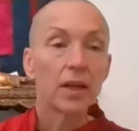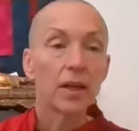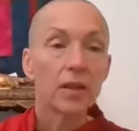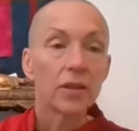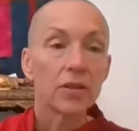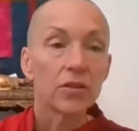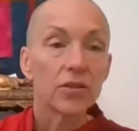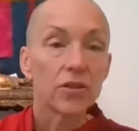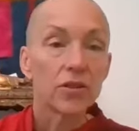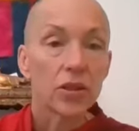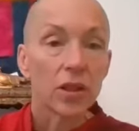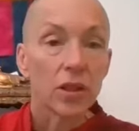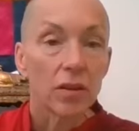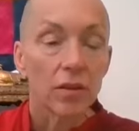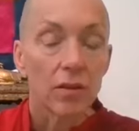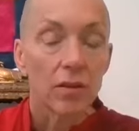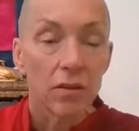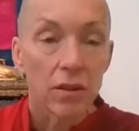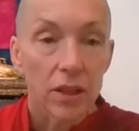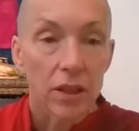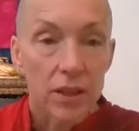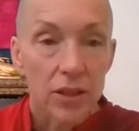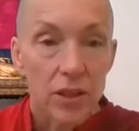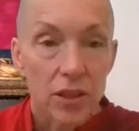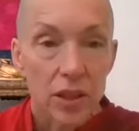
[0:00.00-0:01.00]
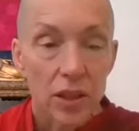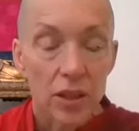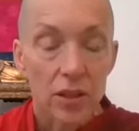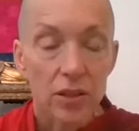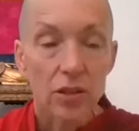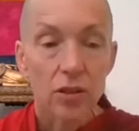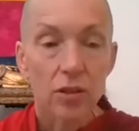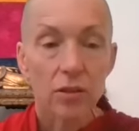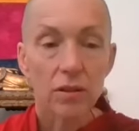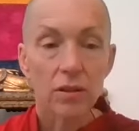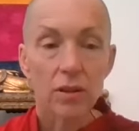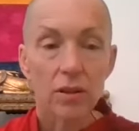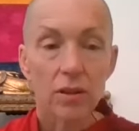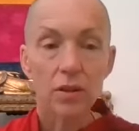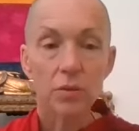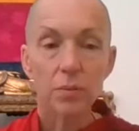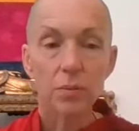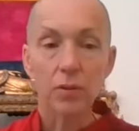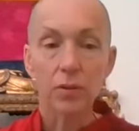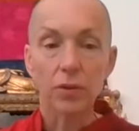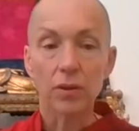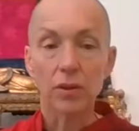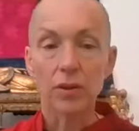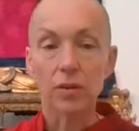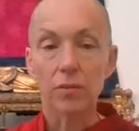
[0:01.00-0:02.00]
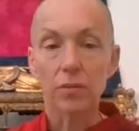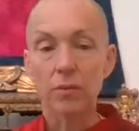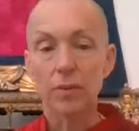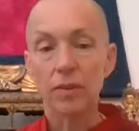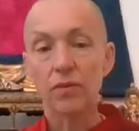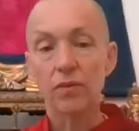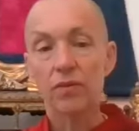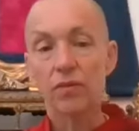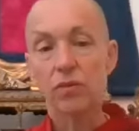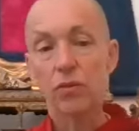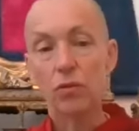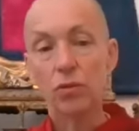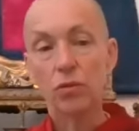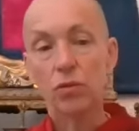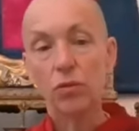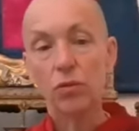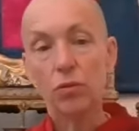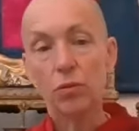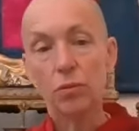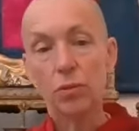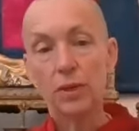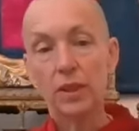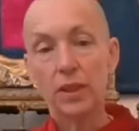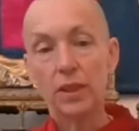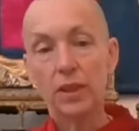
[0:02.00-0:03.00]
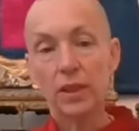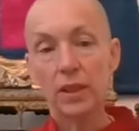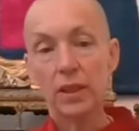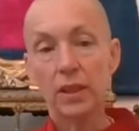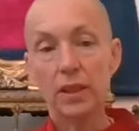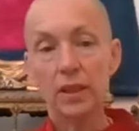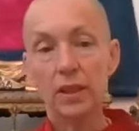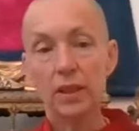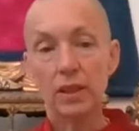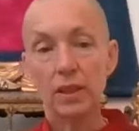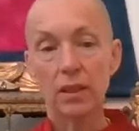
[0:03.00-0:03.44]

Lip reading: So let's touch on this point before we